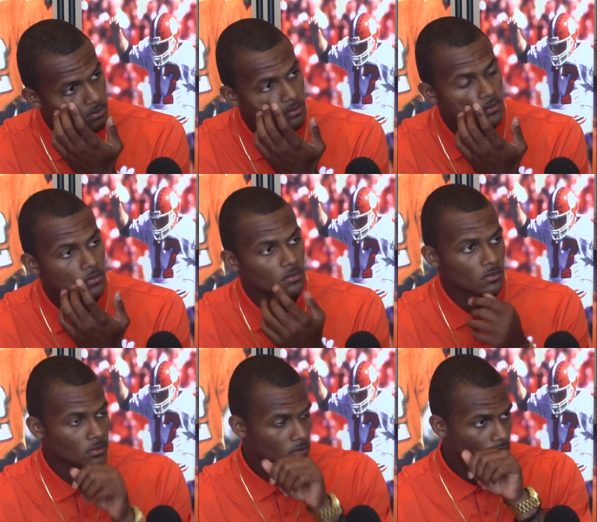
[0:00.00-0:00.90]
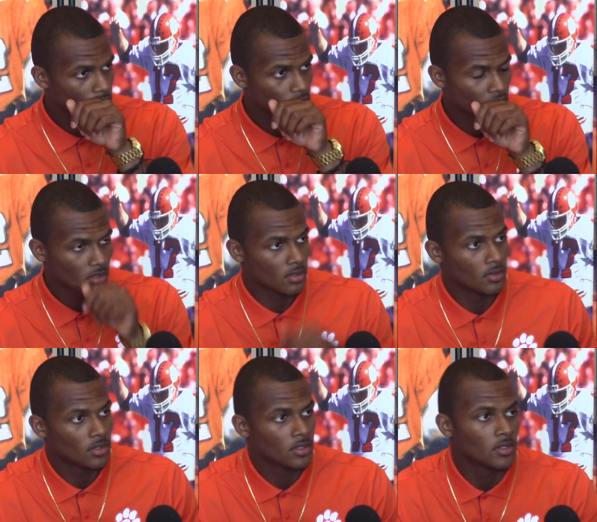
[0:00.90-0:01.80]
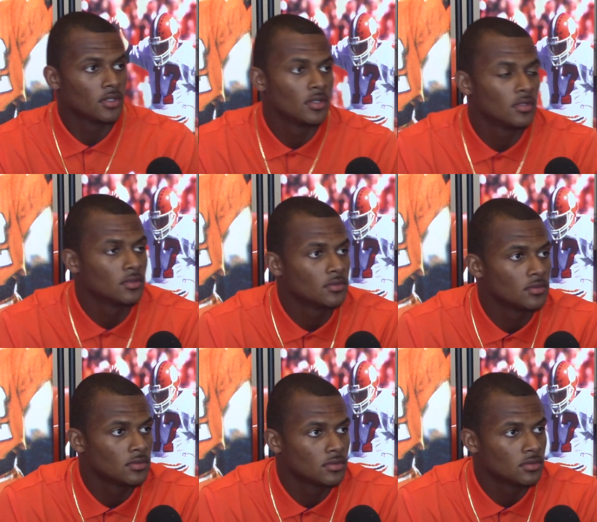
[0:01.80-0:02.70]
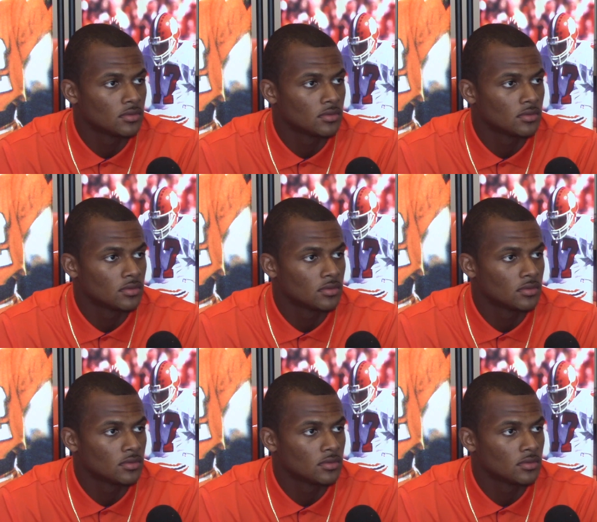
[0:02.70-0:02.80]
Nobody speaks.